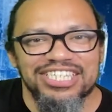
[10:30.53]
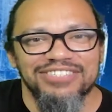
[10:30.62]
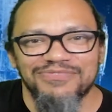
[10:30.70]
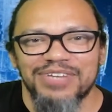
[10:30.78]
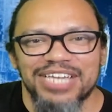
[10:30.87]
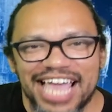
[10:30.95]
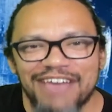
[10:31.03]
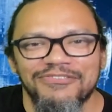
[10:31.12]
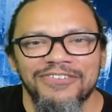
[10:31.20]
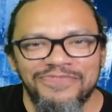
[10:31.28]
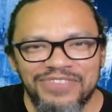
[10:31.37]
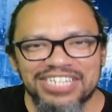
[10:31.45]
we have
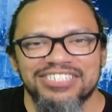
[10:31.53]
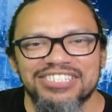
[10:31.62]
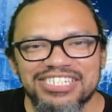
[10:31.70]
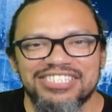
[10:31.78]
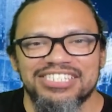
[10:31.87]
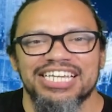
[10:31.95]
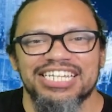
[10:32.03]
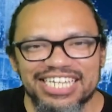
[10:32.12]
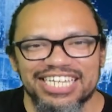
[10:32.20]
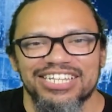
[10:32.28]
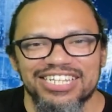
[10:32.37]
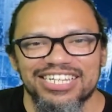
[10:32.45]
officially seen
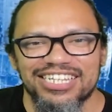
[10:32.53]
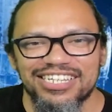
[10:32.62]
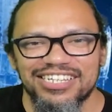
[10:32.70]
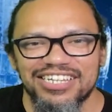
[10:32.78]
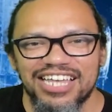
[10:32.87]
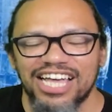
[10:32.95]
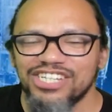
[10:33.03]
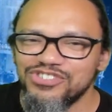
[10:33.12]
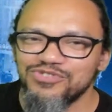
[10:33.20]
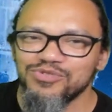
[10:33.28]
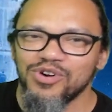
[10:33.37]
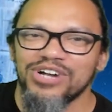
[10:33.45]
it. A
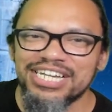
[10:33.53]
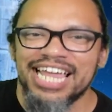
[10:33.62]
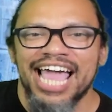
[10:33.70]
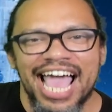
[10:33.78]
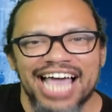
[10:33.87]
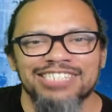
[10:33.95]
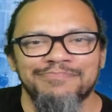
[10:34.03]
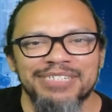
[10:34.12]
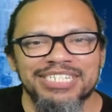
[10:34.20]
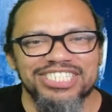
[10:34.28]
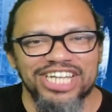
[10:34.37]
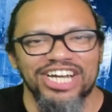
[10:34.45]
droid has
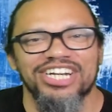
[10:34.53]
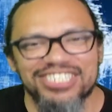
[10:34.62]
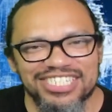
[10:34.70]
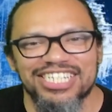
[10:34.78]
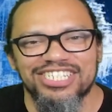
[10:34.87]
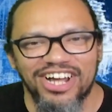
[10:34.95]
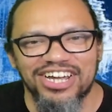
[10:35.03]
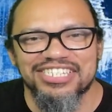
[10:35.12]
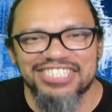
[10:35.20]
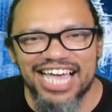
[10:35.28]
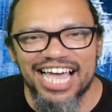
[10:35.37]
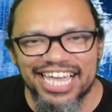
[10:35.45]
been turned to the dark
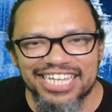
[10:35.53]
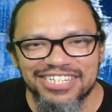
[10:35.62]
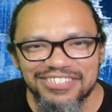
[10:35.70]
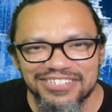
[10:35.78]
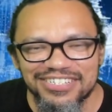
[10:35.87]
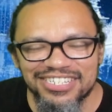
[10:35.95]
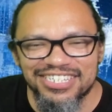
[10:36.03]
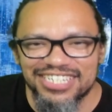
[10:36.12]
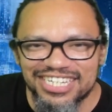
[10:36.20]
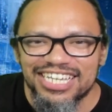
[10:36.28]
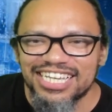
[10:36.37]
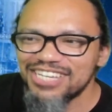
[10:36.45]
side.
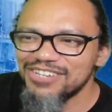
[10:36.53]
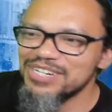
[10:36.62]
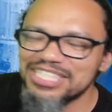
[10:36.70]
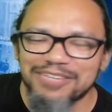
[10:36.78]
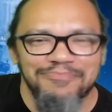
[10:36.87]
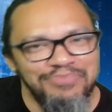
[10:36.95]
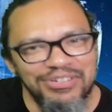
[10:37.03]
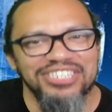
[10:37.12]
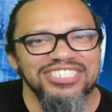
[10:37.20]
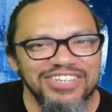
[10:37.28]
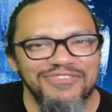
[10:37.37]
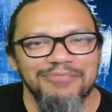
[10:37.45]
With a
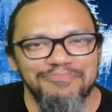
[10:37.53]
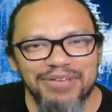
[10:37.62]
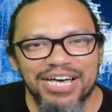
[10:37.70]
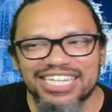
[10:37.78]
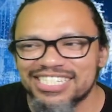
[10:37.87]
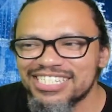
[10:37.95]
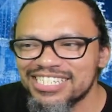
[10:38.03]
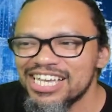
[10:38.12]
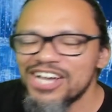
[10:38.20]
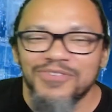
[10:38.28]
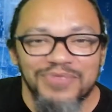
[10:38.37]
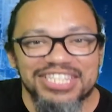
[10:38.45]
push of a button,
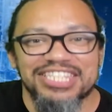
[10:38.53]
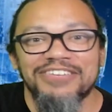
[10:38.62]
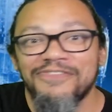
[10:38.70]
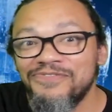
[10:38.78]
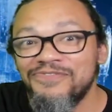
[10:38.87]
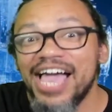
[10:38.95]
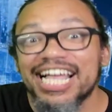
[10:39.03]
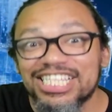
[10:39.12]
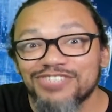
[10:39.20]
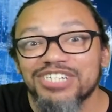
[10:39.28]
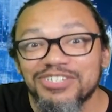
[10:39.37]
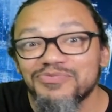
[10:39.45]
with the
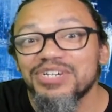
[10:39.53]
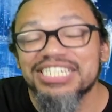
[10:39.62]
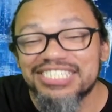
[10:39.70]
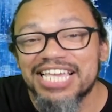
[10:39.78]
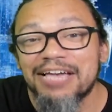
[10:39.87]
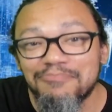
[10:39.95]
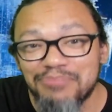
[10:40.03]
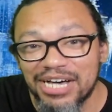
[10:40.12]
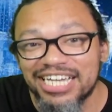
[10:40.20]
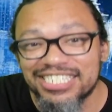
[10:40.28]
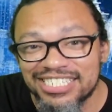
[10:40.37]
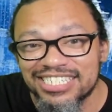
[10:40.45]
factory reset
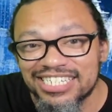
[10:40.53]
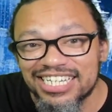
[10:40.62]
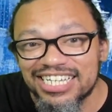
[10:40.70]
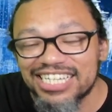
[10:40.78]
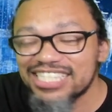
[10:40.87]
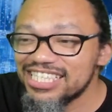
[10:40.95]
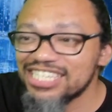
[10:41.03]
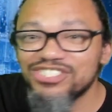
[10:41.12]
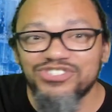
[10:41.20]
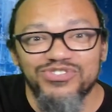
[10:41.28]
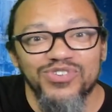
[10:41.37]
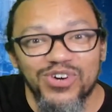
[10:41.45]
button, this
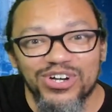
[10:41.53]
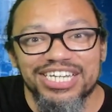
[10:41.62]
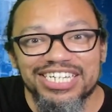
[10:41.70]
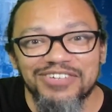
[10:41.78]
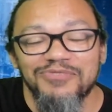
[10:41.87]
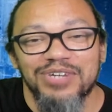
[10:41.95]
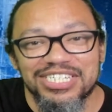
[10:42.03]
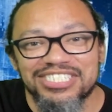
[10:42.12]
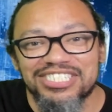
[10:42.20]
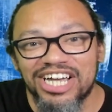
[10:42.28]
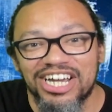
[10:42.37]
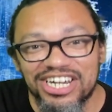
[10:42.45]
droid was
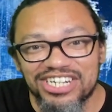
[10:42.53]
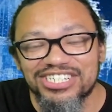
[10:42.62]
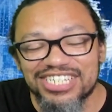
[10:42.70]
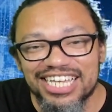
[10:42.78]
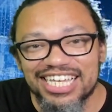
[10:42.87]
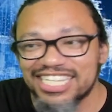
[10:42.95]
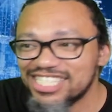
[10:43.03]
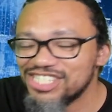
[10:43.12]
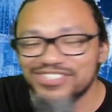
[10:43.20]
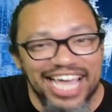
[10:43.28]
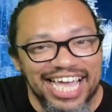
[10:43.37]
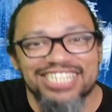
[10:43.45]
turned
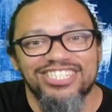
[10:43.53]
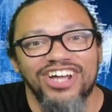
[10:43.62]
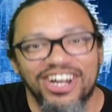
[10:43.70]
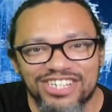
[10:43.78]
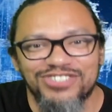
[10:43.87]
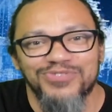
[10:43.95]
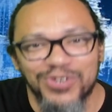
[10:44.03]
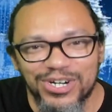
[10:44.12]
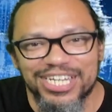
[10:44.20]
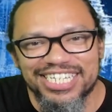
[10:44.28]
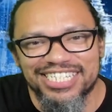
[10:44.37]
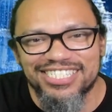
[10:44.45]
into a dark
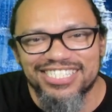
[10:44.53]
droid